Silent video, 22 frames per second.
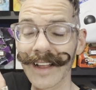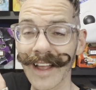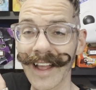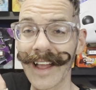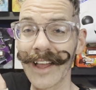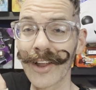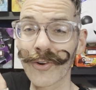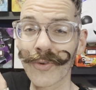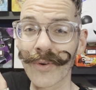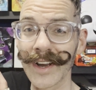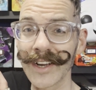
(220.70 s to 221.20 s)

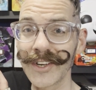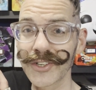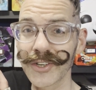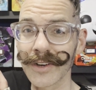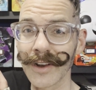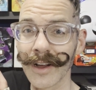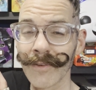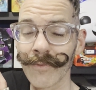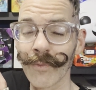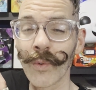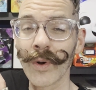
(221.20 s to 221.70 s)
iteration
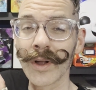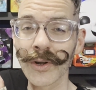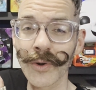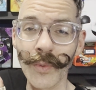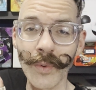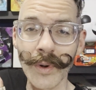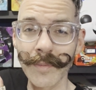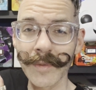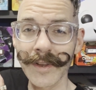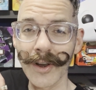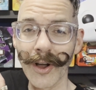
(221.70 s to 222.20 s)
of Wonder
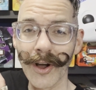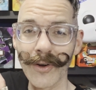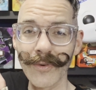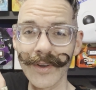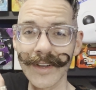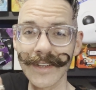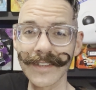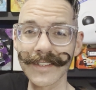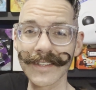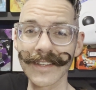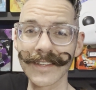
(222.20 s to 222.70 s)
Woman
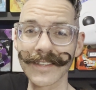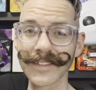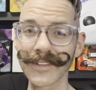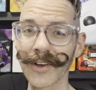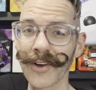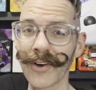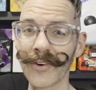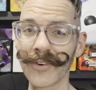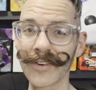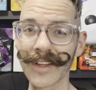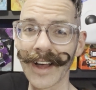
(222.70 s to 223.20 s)
always.
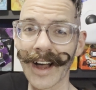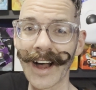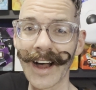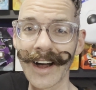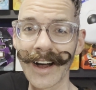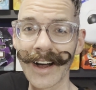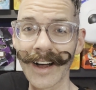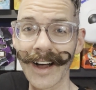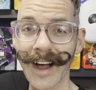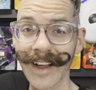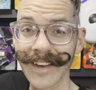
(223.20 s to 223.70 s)
So
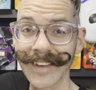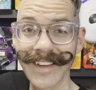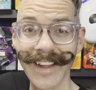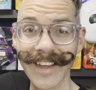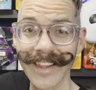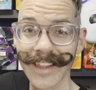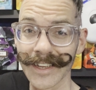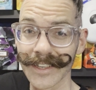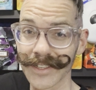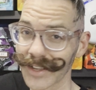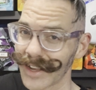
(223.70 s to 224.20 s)
I
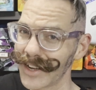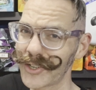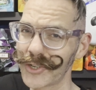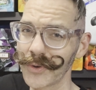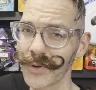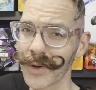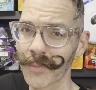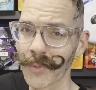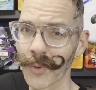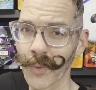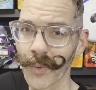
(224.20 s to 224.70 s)
dig this. Issue
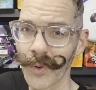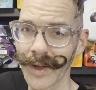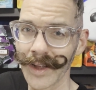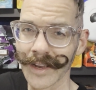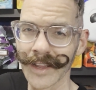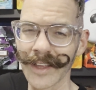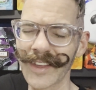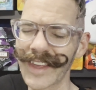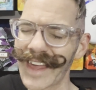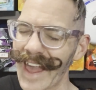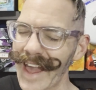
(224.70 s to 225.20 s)
number 1.
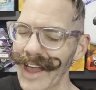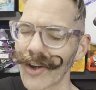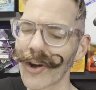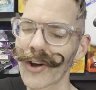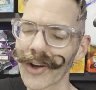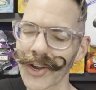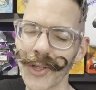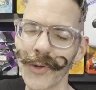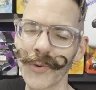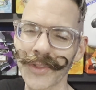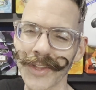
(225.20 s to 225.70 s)
You can't
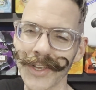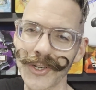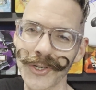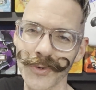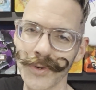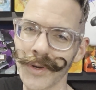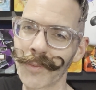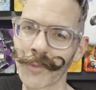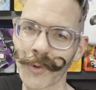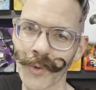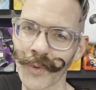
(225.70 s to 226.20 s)
argue with issue number